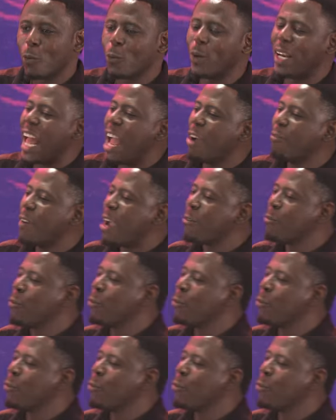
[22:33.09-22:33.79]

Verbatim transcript: Will I ever